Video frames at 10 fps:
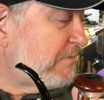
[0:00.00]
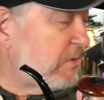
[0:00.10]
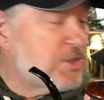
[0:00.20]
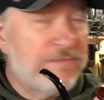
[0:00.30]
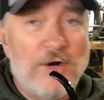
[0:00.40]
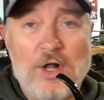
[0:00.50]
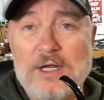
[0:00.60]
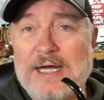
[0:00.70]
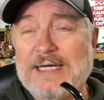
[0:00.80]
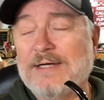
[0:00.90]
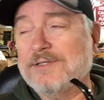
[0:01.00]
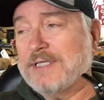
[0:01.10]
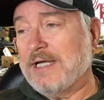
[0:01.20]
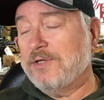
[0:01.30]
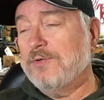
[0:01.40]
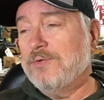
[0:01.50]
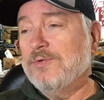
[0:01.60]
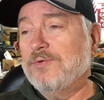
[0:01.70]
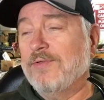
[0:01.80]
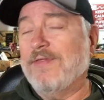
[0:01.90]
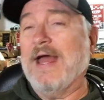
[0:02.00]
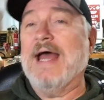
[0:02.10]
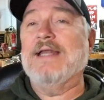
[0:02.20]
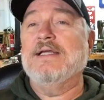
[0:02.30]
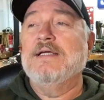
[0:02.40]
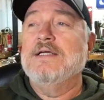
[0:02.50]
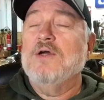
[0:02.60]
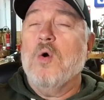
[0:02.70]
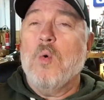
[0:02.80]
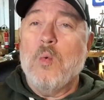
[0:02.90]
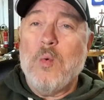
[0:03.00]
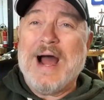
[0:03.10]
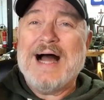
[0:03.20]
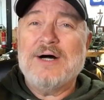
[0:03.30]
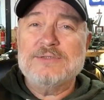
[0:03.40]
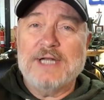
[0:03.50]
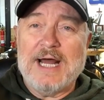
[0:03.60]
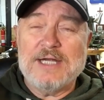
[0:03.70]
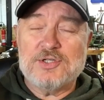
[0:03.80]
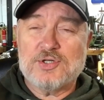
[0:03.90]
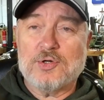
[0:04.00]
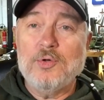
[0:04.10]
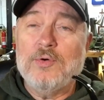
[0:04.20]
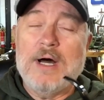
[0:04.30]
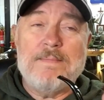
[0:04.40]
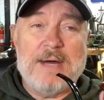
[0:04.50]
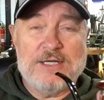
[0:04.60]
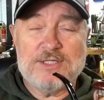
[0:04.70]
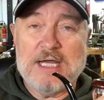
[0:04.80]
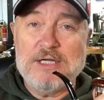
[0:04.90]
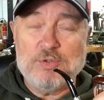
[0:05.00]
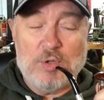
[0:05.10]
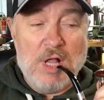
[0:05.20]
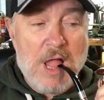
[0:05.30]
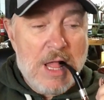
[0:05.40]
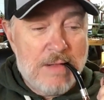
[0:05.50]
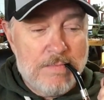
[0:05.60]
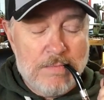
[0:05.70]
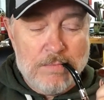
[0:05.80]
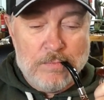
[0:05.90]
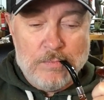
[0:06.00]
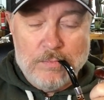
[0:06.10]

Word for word: First of all, I, will tell you that wow, did I screw up my schedule. Hmm.